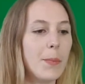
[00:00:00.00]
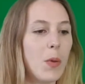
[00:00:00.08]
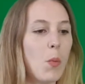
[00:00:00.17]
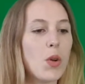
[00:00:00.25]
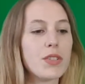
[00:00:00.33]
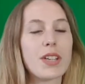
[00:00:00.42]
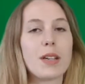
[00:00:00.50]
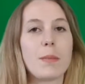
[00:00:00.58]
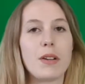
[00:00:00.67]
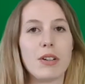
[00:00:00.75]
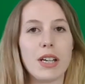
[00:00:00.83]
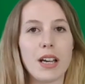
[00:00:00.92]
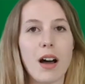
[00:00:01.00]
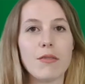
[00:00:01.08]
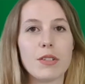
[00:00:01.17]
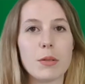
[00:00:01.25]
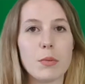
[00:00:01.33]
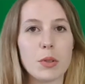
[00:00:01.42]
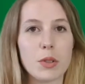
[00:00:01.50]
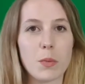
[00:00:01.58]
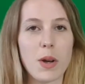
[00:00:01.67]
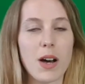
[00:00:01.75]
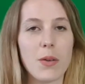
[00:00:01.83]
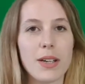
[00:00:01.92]
what's going to be really comfortable as
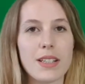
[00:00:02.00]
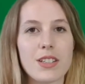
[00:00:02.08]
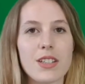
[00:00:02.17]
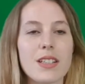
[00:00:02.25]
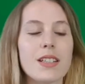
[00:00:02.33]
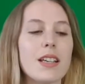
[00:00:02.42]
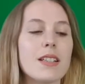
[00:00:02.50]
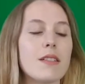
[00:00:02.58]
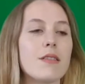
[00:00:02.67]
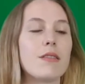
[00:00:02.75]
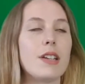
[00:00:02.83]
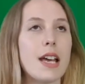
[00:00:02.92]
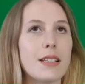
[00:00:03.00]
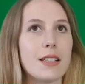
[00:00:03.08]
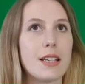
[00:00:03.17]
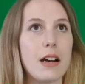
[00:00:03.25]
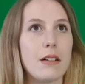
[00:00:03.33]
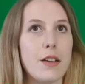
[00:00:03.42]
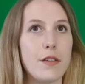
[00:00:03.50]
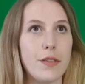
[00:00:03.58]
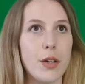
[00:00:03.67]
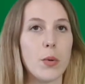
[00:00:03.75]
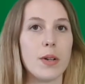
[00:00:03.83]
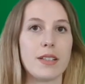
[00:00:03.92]
well. It just doesn't necessarily
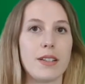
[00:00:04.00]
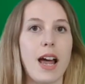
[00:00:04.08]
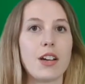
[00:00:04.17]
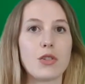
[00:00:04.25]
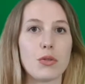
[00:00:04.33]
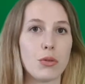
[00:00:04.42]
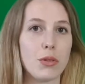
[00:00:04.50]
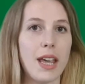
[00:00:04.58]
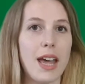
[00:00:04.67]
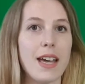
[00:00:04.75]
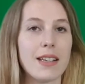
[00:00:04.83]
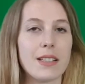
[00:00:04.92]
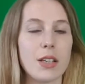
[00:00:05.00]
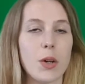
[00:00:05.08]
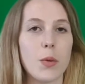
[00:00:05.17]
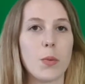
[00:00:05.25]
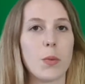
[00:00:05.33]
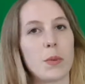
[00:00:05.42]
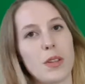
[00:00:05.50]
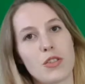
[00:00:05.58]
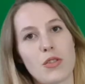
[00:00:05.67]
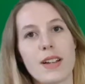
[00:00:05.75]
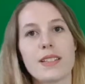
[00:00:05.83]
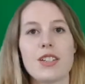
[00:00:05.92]
feel as natural yet, so the
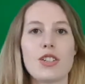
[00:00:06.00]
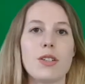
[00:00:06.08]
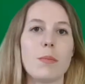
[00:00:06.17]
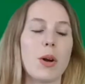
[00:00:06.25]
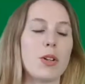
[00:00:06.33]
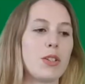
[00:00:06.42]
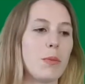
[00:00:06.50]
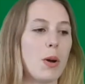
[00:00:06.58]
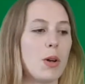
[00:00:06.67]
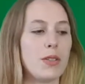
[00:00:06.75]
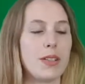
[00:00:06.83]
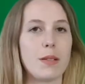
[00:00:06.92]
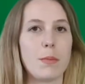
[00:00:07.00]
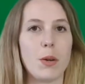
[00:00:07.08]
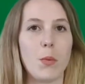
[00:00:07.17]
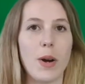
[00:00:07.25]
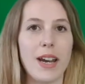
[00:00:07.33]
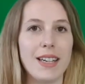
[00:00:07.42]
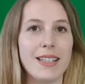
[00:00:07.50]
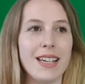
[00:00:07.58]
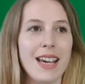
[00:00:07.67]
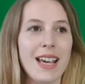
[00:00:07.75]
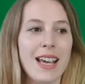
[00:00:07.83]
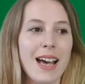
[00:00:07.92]
transition to pose is a bit weird.
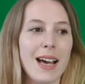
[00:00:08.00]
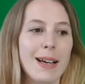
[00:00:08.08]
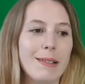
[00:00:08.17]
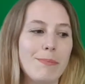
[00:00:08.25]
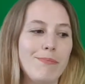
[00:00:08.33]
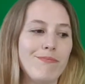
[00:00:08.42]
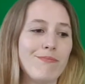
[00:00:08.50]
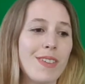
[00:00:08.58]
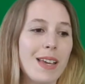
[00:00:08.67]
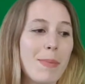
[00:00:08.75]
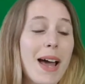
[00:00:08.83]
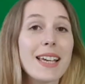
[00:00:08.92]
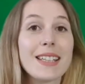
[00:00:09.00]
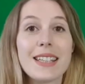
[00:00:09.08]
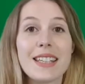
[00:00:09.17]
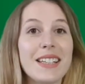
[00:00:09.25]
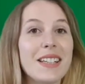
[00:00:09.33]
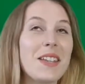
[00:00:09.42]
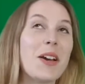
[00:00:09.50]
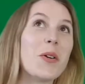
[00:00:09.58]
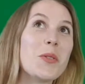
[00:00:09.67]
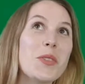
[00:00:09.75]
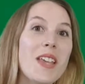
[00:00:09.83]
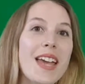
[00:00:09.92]
Back in the
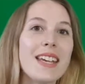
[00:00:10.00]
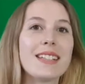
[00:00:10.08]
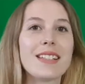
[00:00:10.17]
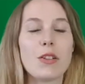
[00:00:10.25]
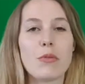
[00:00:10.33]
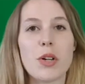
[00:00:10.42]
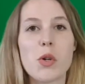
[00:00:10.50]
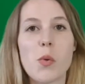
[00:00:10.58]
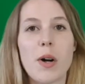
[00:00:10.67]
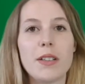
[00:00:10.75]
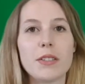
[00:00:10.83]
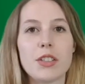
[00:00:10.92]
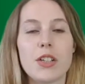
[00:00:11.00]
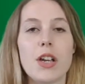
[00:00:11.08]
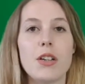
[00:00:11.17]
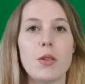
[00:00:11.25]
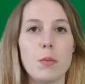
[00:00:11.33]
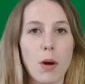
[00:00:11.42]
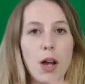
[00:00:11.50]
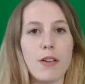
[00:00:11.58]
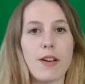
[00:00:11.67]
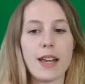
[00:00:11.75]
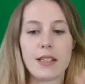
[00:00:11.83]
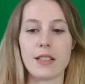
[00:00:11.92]
old days in the real world, you might have
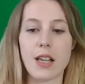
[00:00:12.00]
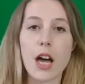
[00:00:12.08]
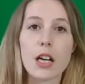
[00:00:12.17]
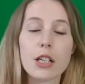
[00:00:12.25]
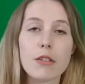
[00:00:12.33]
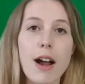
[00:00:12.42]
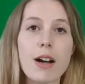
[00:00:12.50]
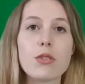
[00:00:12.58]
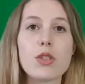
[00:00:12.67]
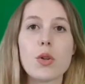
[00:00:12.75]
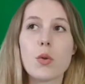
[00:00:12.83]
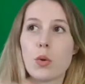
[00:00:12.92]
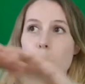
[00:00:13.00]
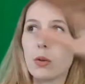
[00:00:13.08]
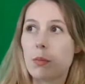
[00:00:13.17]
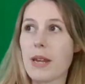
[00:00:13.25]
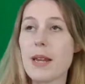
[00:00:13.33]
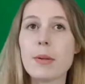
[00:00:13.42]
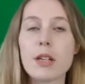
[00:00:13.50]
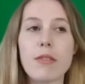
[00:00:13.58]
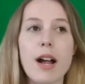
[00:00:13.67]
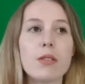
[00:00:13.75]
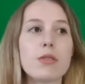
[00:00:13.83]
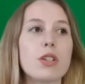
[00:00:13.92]
had a circle around you or people
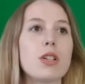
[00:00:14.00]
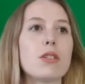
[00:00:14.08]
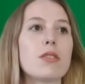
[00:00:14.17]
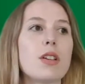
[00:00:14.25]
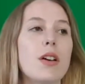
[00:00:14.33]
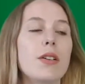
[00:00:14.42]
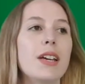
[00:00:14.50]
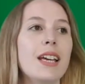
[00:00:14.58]
around you, so